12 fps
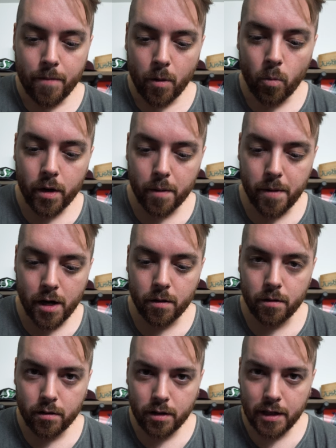what
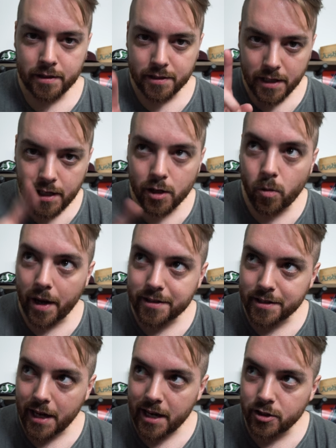about its
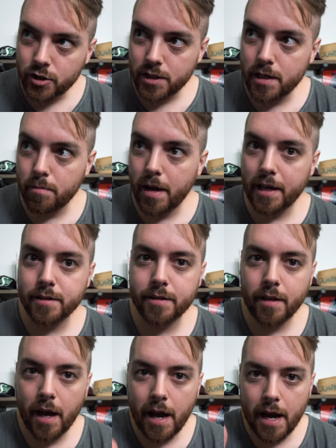EOSHD
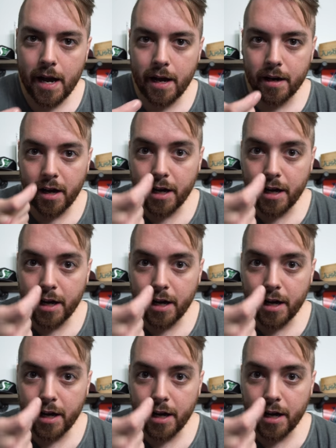makes uh,